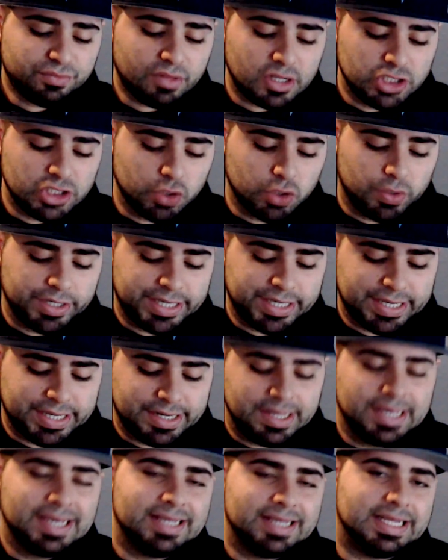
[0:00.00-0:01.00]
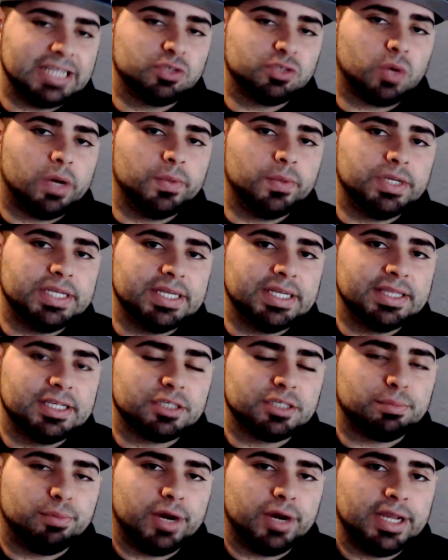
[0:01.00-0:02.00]
So again, that's why we did
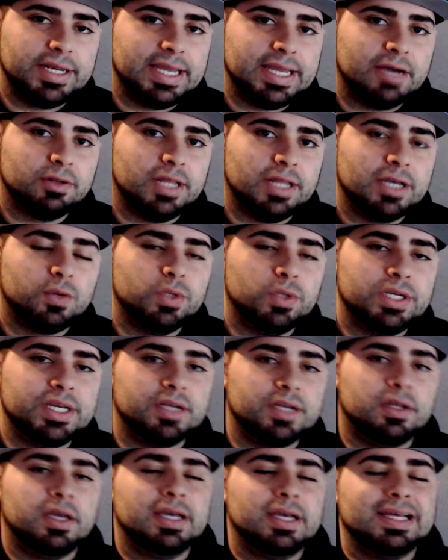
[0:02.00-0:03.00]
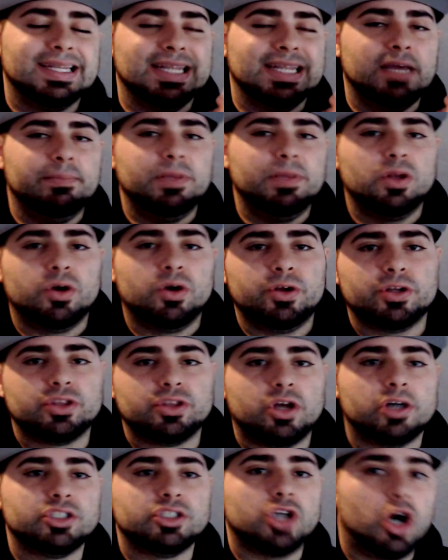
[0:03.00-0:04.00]
this breakdown like we did. Let me know your
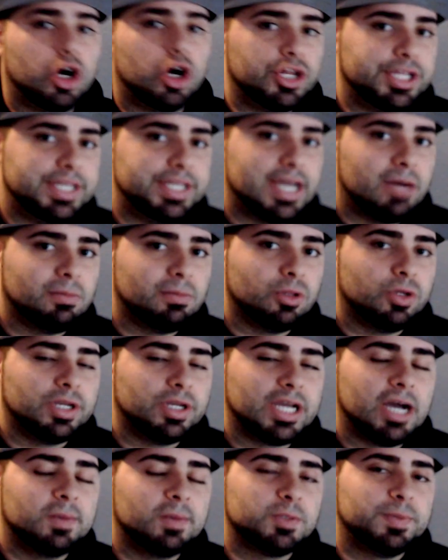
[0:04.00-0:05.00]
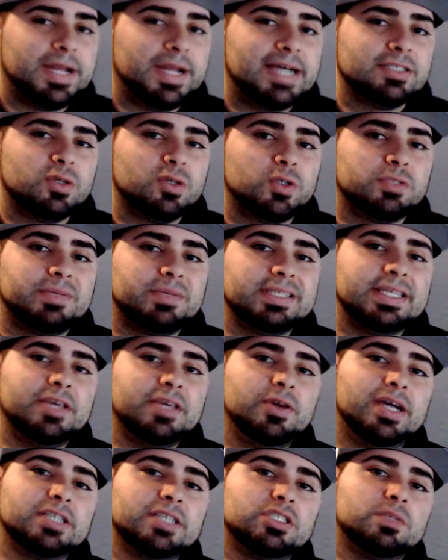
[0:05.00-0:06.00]
thoughts on it down below in the comments. But as always, man, thank
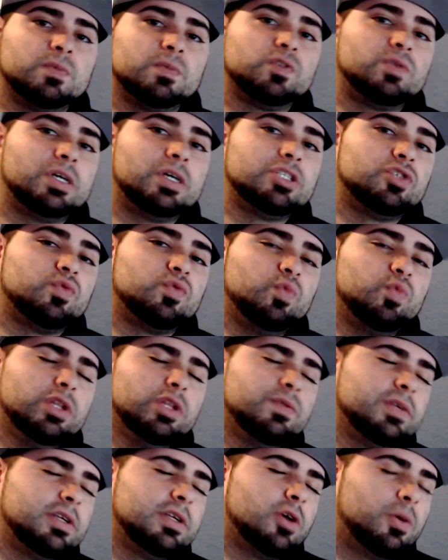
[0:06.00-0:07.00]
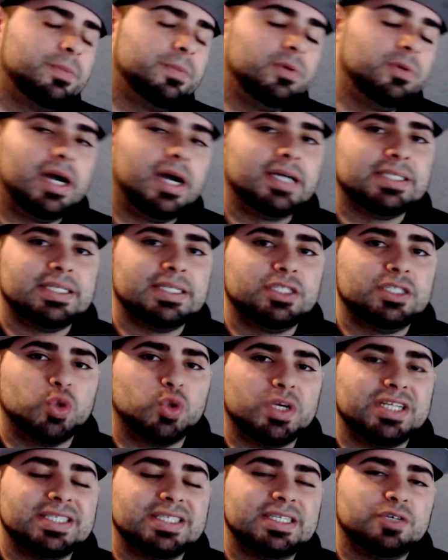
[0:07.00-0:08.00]
you guys so much for watching. Really, really hope you guys
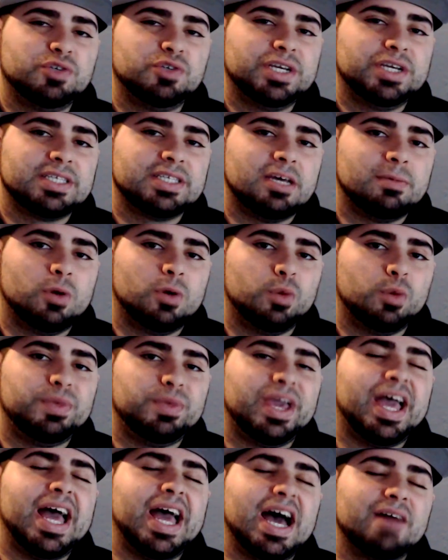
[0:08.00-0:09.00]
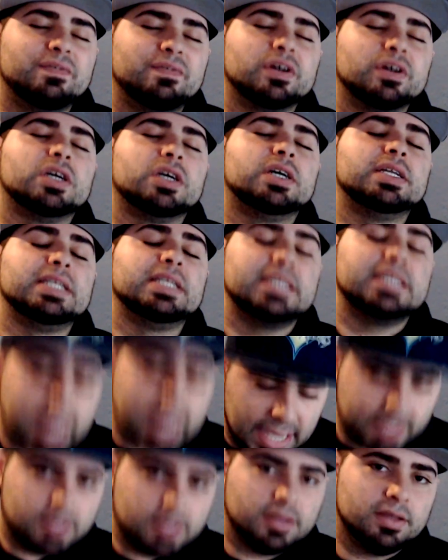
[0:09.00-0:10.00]
enjoyed. Until next time, hope you have a good
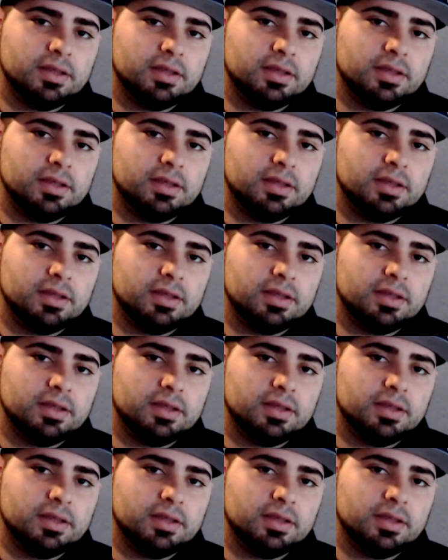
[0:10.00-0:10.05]
day.